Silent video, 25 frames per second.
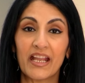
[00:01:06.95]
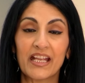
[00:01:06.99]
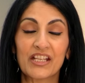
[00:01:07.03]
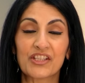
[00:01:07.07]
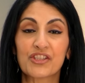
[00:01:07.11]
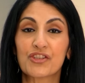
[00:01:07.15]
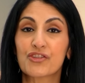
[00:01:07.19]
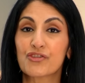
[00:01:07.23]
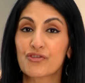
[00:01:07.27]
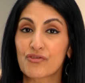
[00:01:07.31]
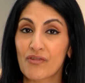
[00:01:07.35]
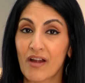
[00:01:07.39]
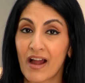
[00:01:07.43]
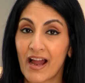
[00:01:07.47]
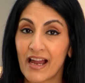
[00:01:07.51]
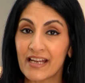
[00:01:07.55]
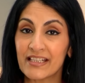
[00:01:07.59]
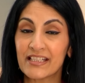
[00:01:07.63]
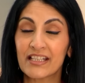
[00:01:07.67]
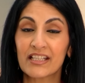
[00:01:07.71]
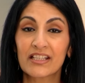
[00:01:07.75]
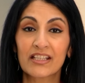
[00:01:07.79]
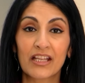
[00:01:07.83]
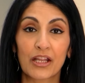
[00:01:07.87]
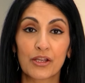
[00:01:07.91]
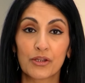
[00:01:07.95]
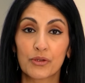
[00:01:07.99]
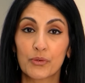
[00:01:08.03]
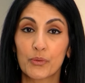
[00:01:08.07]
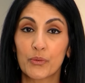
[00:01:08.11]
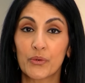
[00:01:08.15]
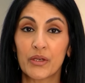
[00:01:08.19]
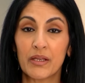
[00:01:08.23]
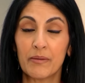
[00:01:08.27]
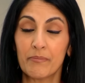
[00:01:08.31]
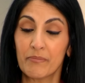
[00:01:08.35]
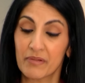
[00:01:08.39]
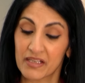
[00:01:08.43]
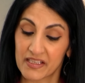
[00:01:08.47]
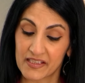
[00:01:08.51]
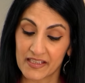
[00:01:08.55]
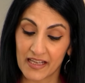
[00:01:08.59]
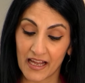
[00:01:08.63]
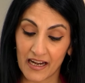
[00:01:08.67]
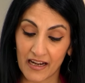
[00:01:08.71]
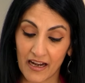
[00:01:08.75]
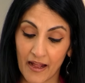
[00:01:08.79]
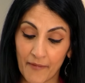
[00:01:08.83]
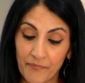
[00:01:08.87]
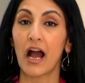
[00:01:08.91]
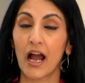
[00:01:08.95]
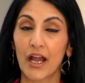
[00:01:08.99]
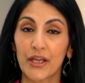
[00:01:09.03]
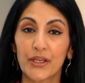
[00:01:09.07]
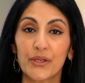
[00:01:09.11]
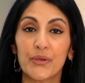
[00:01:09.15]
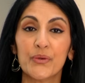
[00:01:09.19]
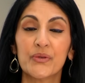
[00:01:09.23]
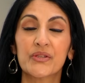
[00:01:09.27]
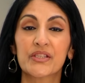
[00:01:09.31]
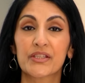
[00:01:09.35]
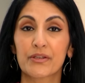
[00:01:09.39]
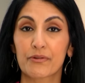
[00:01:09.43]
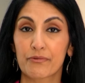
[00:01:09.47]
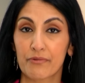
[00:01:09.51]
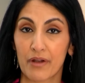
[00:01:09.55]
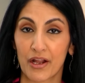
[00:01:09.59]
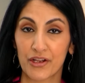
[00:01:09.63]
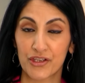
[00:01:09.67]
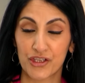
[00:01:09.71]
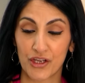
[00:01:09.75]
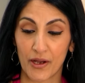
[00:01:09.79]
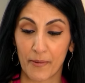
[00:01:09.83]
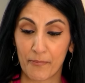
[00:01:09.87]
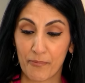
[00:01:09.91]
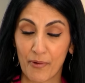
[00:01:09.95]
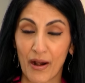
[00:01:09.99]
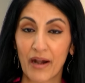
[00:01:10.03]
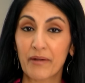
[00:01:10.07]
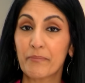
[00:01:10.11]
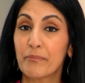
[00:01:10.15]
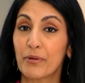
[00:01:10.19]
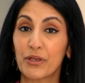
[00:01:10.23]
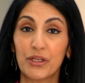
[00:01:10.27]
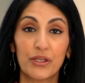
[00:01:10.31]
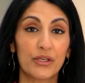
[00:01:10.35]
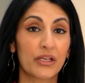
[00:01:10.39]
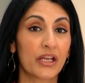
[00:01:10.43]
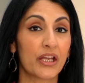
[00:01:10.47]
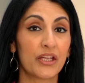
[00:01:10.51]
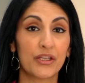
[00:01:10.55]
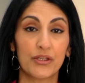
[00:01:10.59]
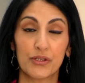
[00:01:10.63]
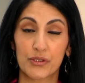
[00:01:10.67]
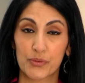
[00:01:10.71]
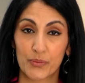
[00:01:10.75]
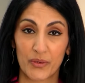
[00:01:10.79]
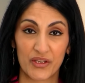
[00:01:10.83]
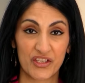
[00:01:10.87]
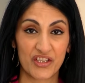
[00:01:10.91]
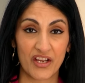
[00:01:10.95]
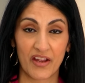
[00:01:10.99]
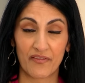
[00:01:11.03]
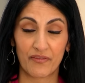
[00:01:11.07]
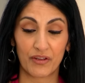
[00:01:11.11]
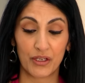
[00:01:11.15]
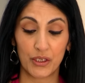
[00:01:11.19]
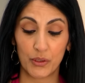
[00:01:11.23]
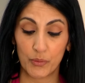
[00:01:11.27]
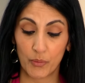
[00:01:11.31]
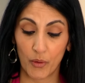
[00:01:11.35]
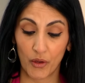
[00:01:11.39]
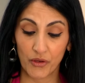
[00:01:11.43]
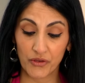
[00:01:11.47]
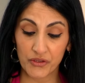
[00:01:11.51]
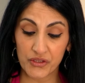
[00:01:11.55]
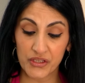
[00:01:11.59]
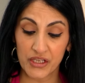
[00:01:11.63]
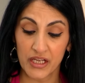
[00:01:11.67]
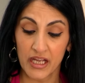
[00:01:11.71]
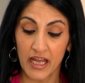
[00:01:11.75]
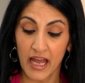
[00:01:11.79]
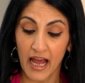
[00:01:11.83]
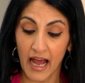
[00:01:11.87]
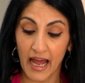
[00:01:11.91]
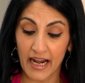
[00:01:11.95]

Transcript: It's dried tandoori masala. I use the Raja brand, but you can use whichever you want.